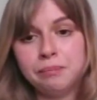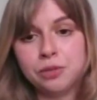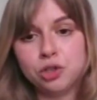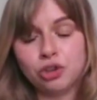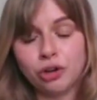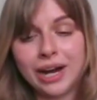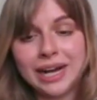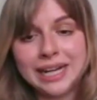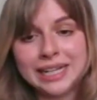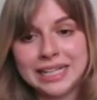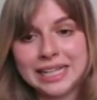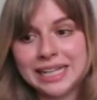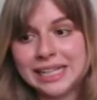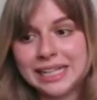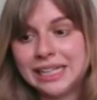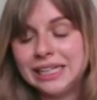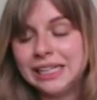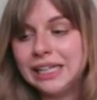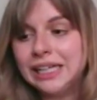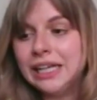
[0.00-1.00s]
train
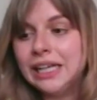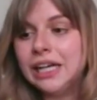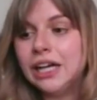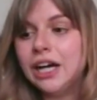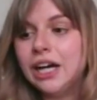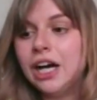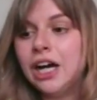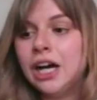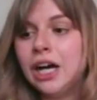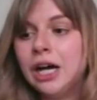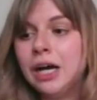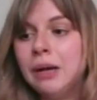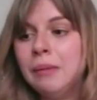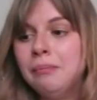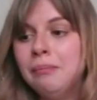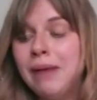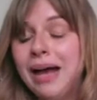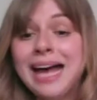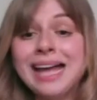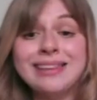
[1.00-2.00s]
in,
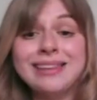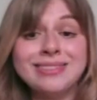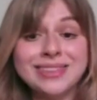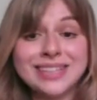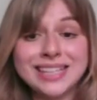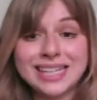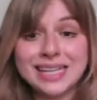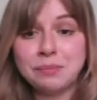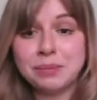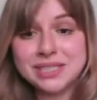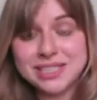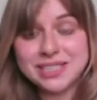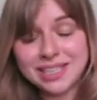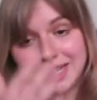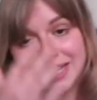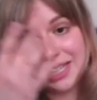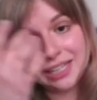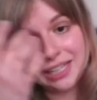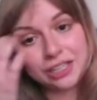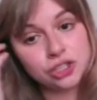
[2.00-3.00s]
and the
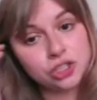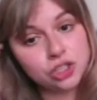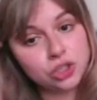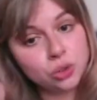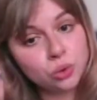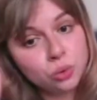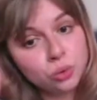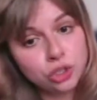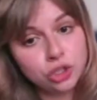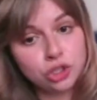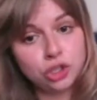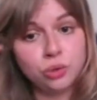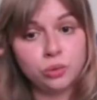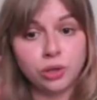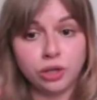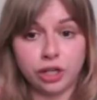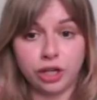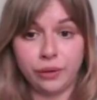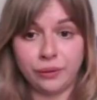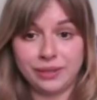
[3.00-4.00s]
particular school that
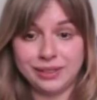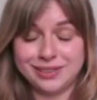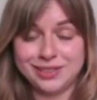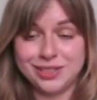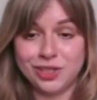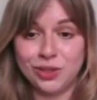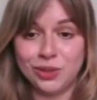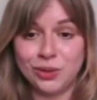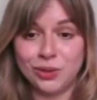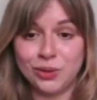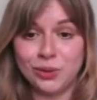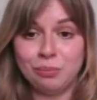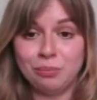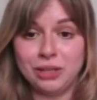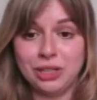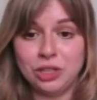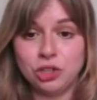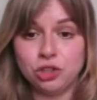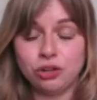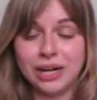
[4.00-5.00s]
you are going to
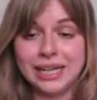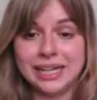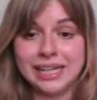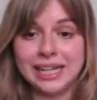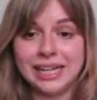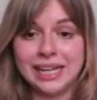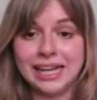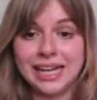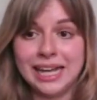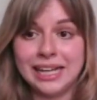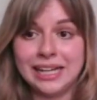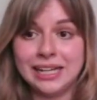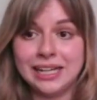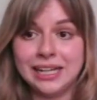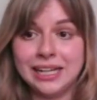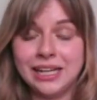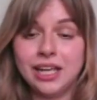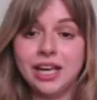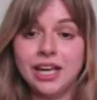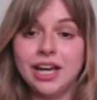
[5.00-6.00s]
be training
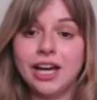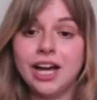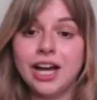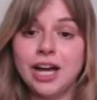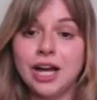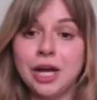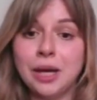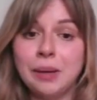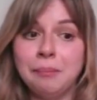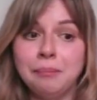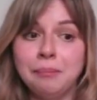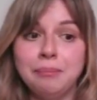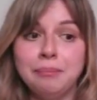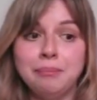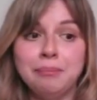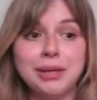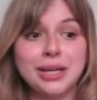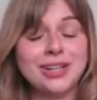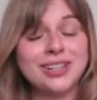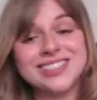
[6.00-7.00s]
in.
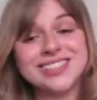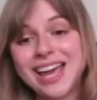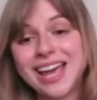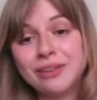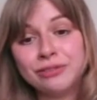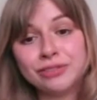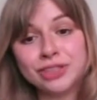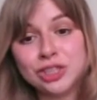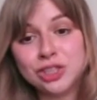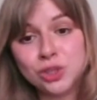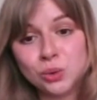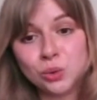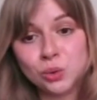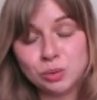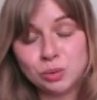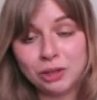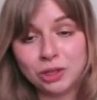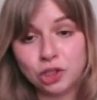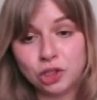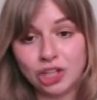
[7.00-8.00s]
Because every
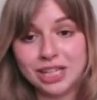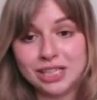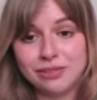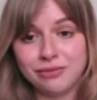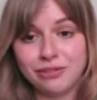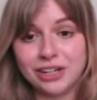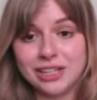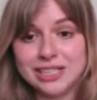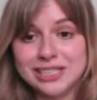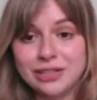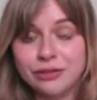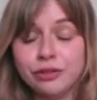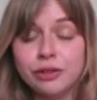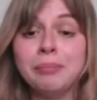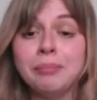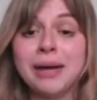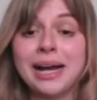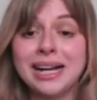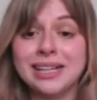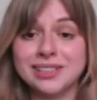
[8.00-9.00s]
school's budget is very
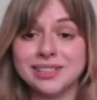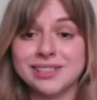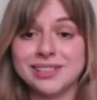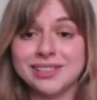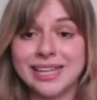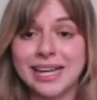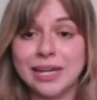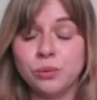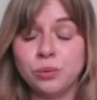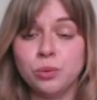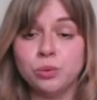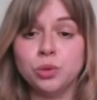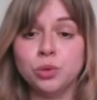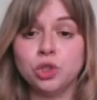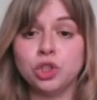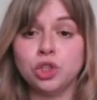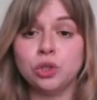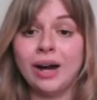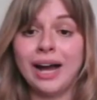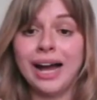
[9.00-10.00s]
different, but as I say, we will
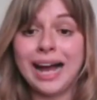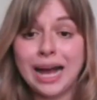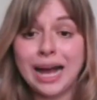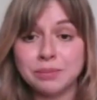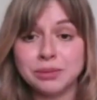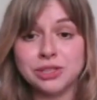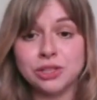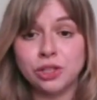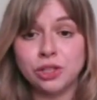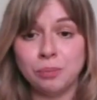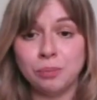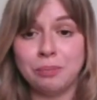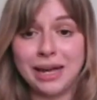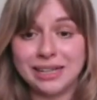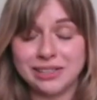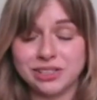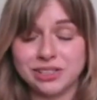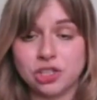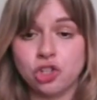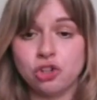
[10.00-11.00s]
do our absolute
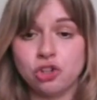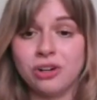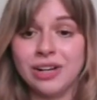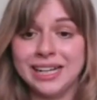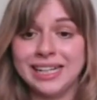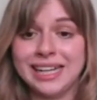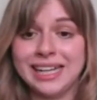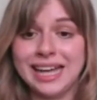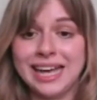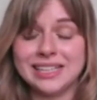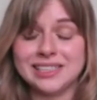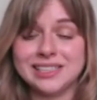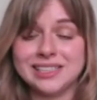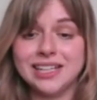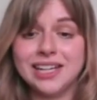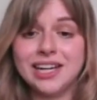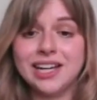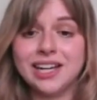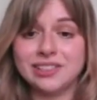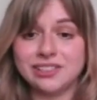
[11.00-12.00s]
best to try and get
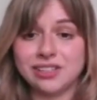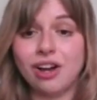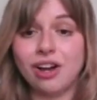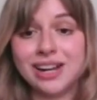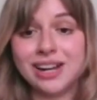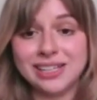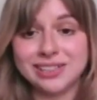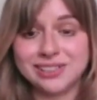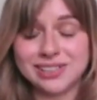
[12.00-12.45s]
as high